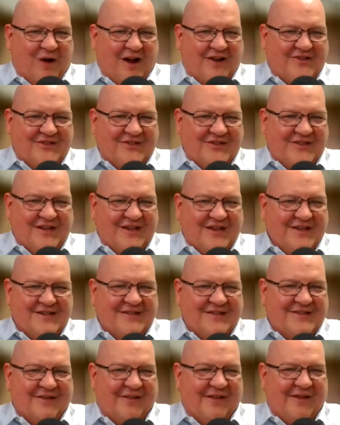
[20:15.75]
washes the
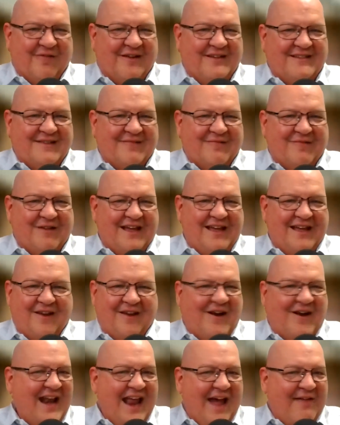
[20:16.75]
dishes only once a week,
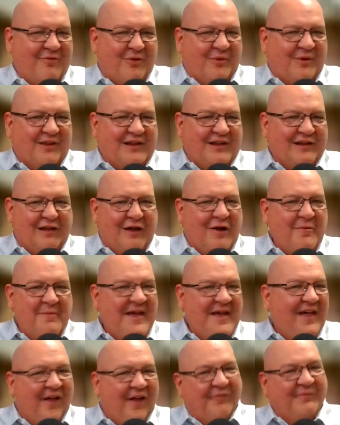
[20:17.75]
they're going to have a really low
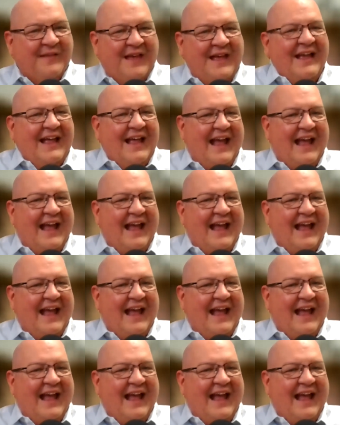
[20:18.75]
bill.